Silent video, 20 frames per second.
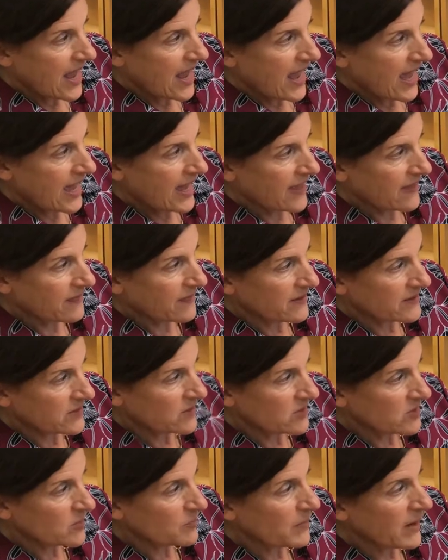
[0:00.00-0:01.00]
And the
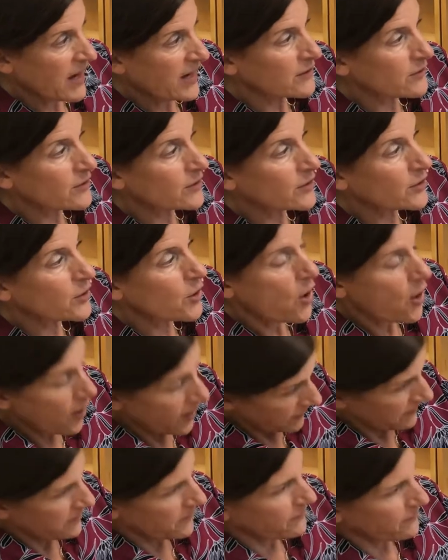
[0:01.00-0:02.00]
spider
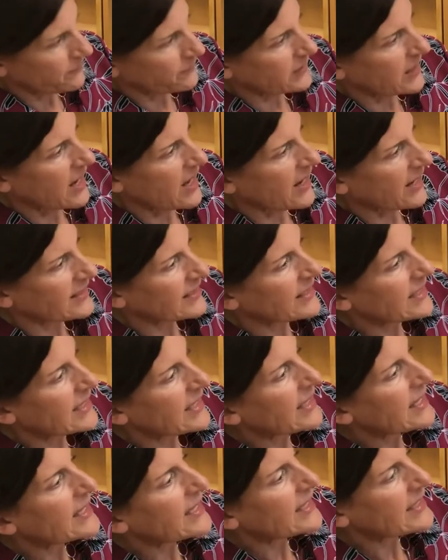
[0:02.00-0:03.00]
caught the fly
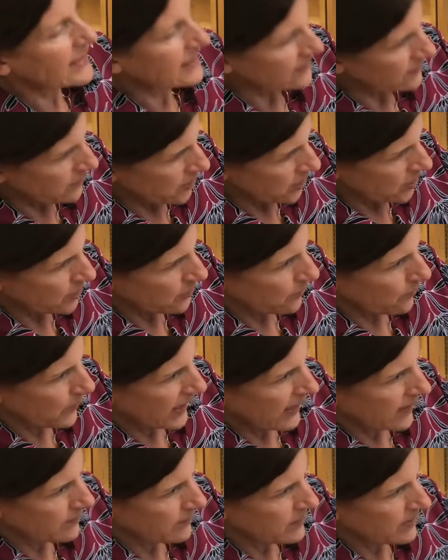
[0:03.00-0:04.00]
in her
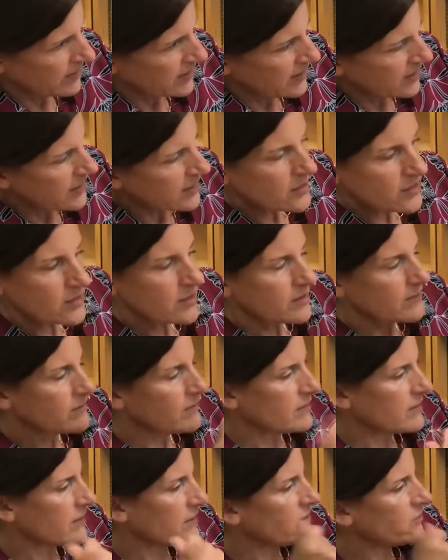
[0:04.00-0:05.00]
web,
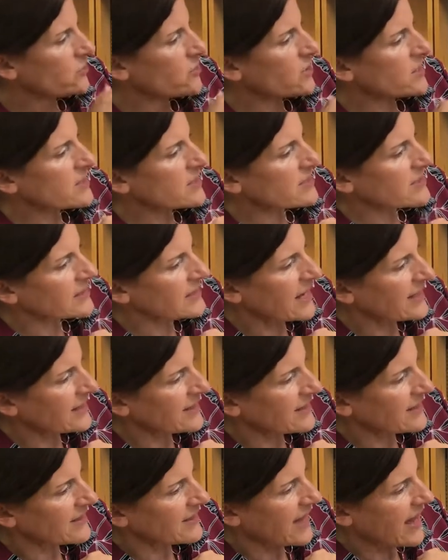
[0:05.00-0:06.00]
just like
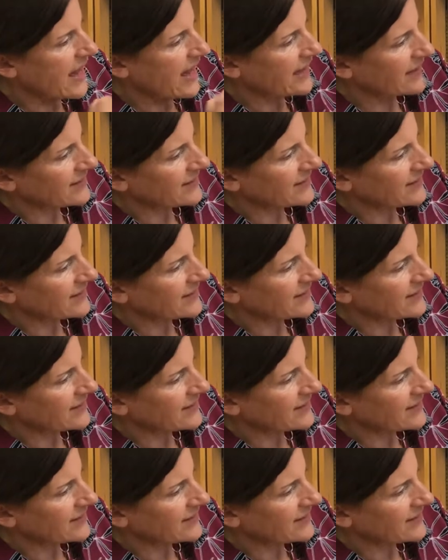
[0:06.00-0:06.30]
that.